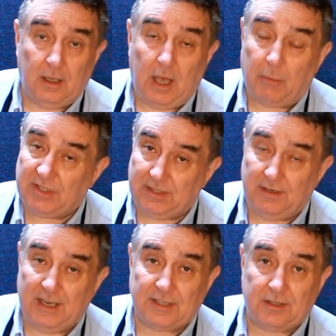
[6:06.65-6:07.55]
And we'll see you
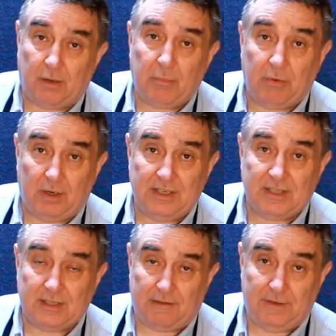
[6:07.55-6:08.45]
next time we
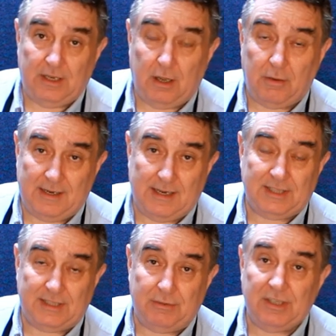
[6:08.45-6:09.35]
release a video in our
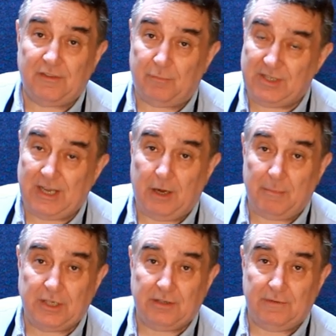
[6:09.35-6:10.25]
series of Potato
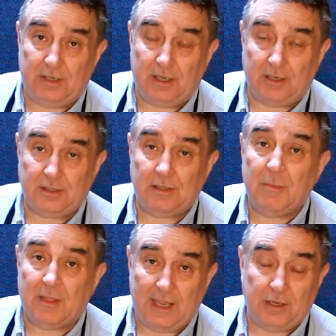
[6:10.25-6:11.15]
Magic videos.
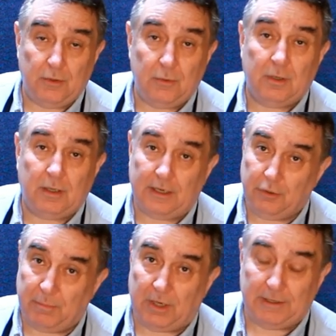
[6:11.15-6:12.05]
Thank you and
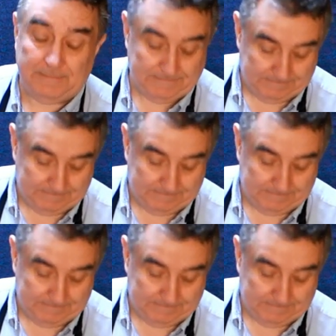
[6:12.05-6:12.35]
goodbye.